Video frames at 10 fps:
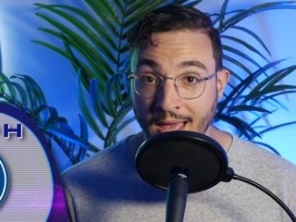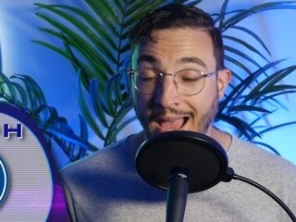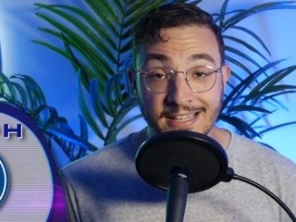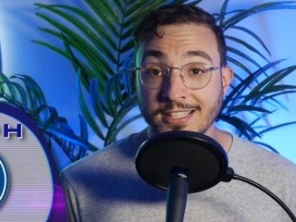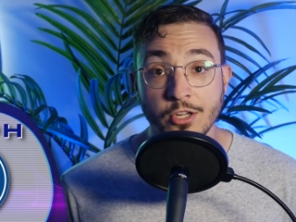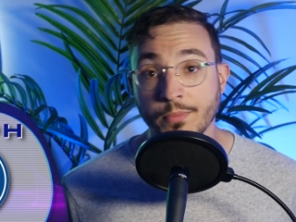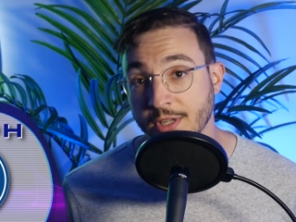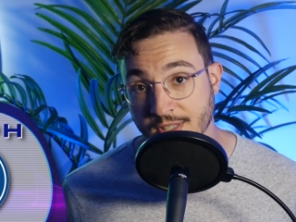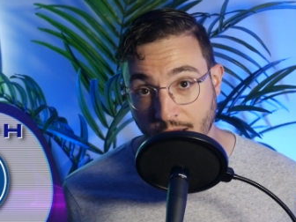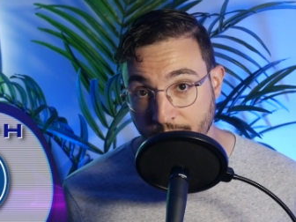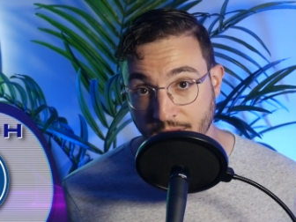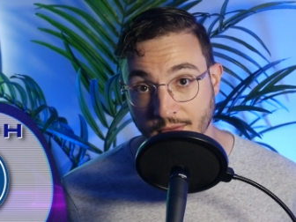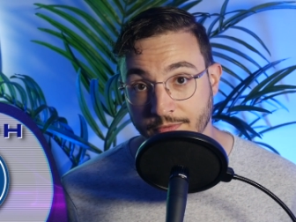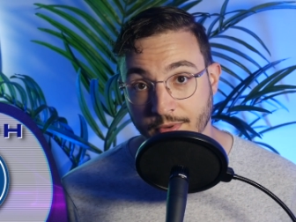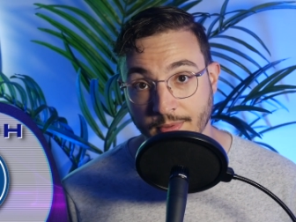I see nobody stopping
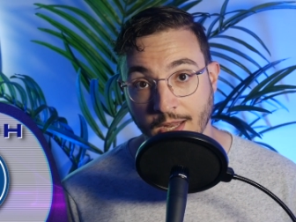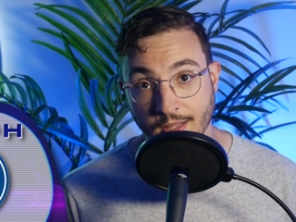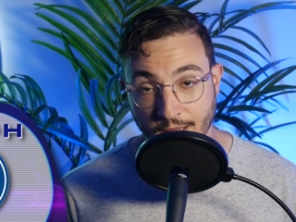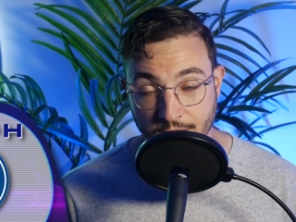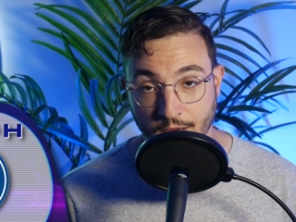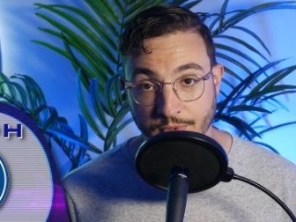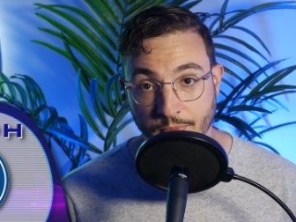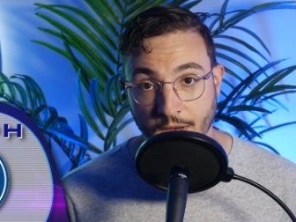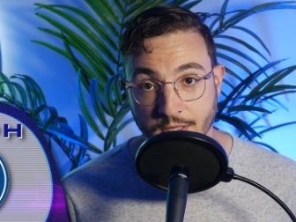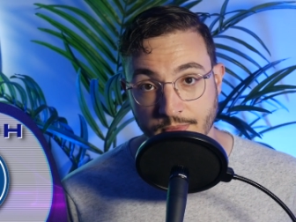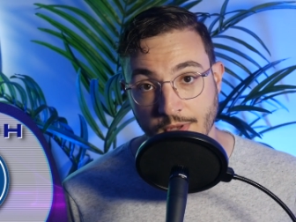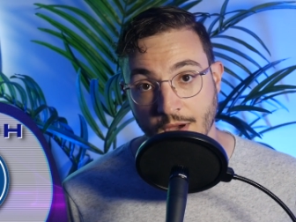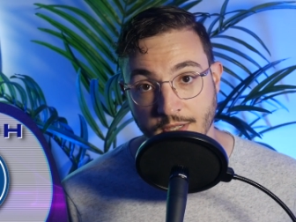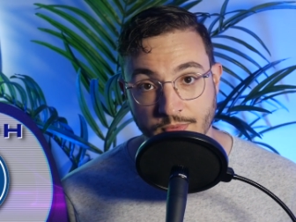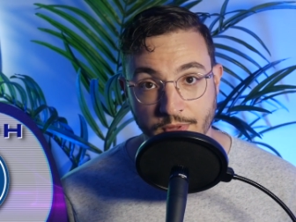them from getting that top spot, to be
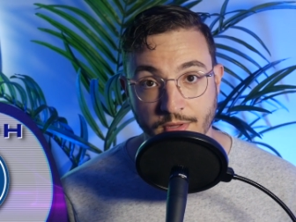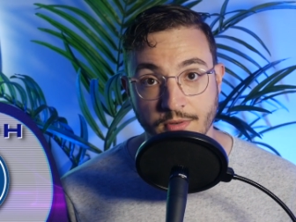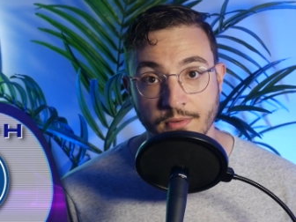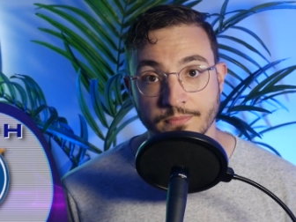honest with you.